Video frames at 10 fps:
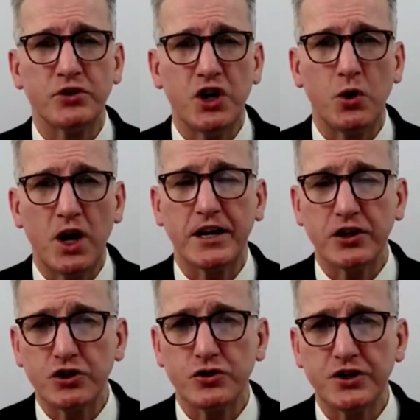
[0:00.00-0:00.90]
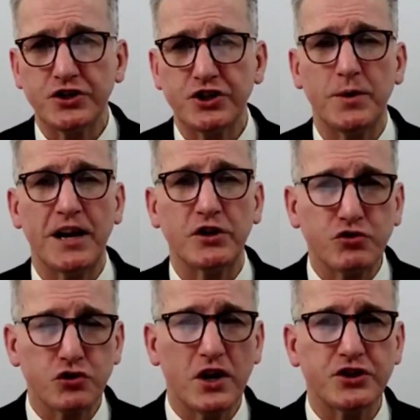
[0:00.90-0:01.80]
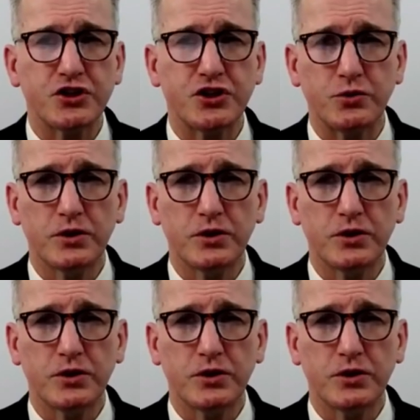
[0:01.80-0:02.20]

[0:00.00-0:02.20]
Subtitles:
like, and trust you